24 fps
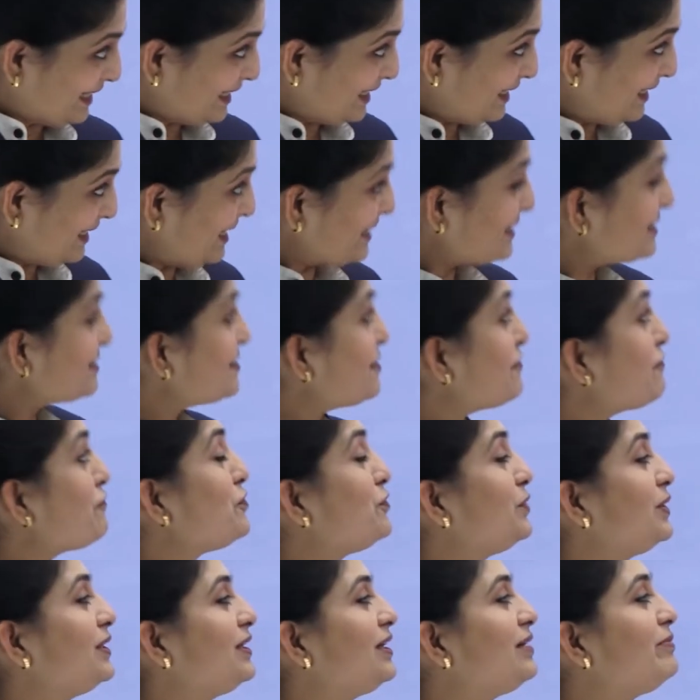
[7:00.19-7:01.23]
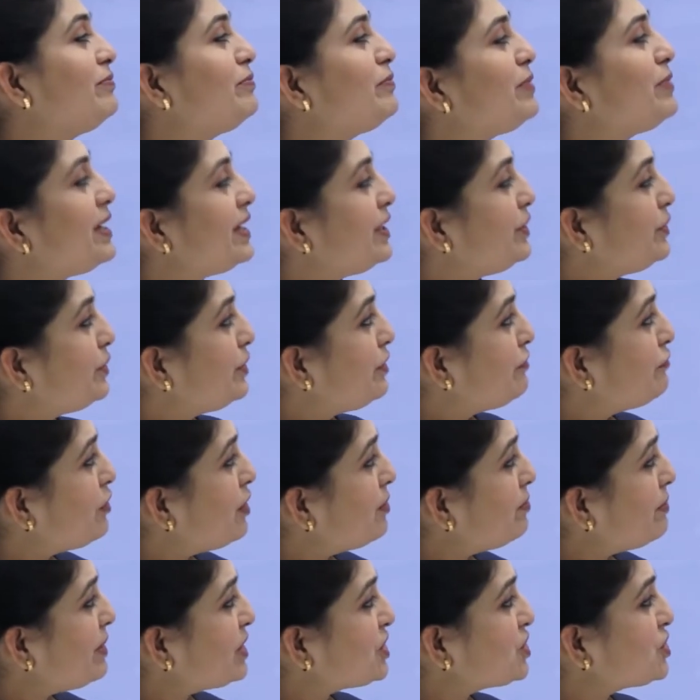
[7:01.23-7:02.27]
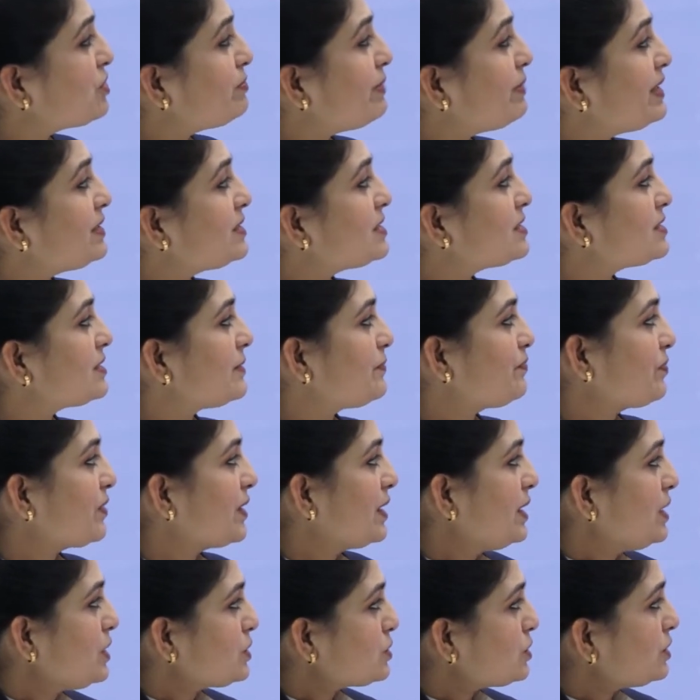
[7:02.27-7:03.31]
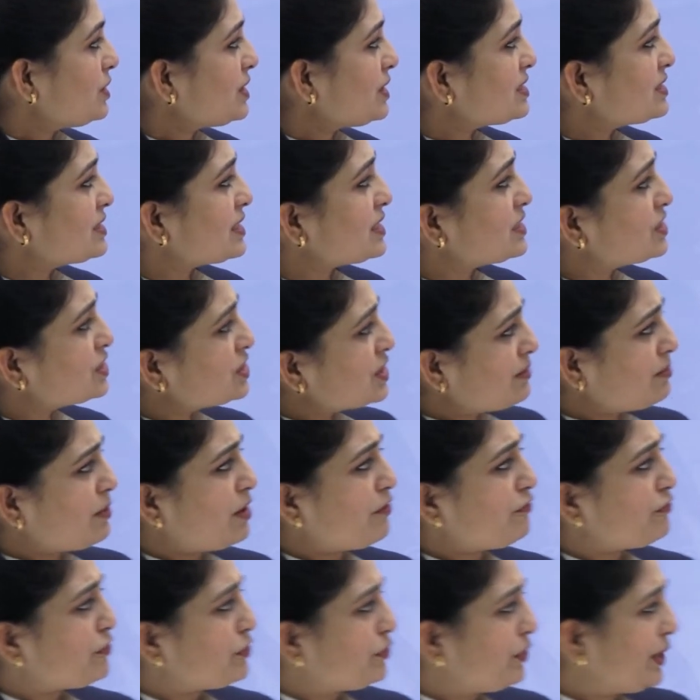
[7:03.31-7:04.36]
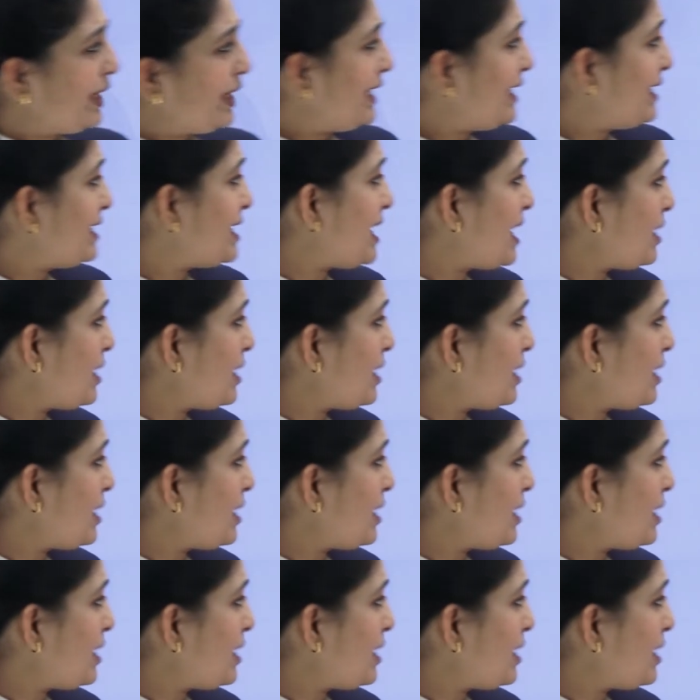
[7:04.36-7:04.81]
Let's see few other uniform measurements. So the system of unit now